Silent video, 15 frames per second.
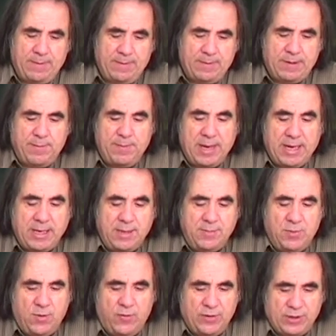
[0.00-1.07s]
The main
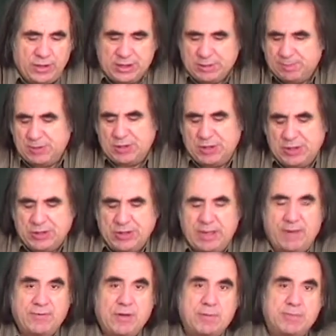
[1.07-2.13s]
move in this position
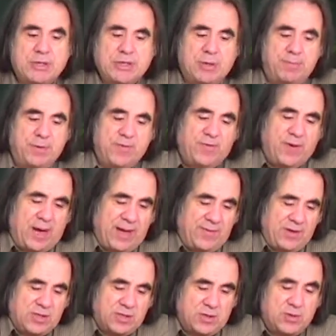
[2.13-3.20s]
after bishop b5
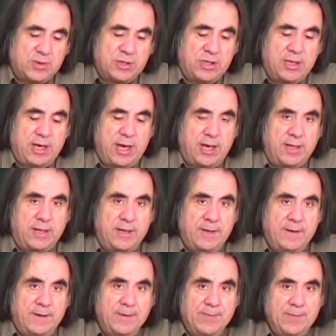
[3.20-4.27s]
is rook c8,
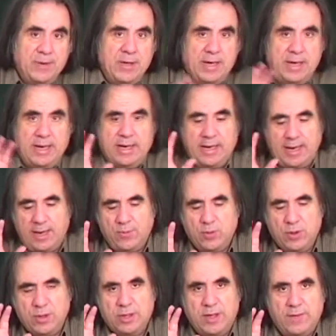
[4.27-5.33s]
and I
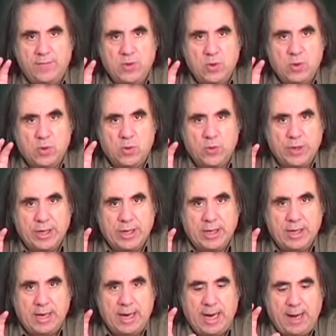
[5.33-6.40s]
will give you a quick
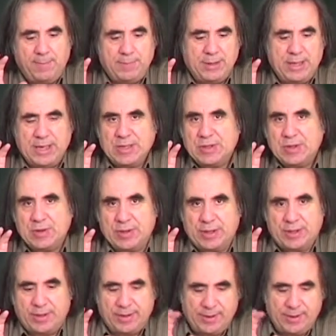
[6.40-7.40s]
update on it.